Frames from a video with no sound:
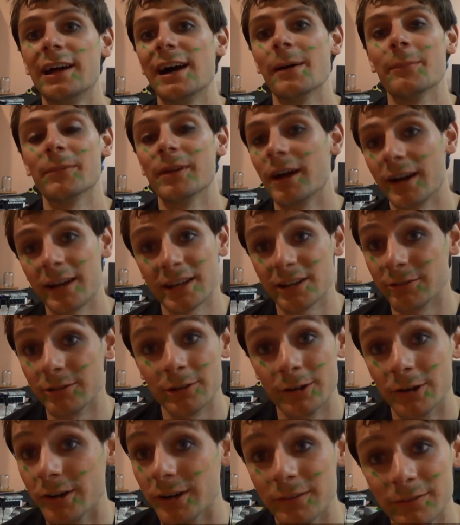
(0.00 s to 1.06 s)
I'm not gonna
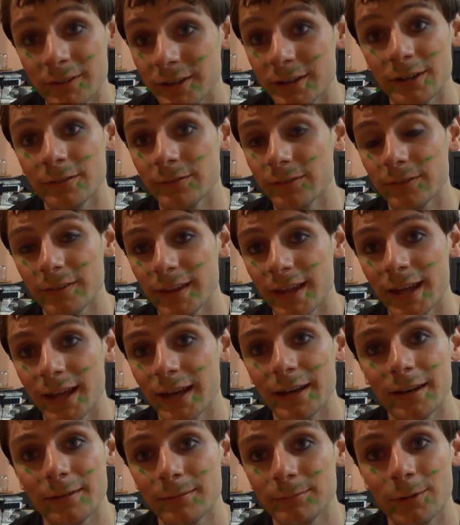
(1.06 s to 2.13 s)
record a video for
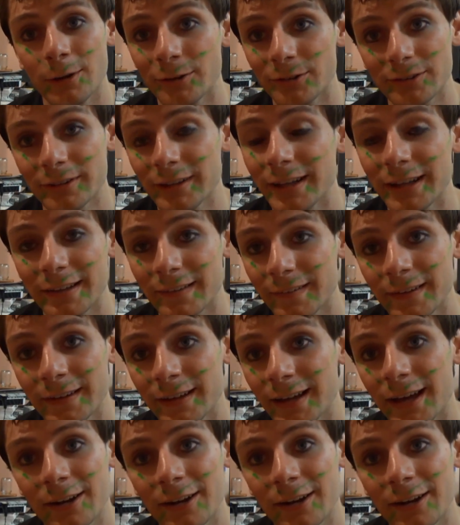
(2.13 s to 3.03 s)
that, most likely.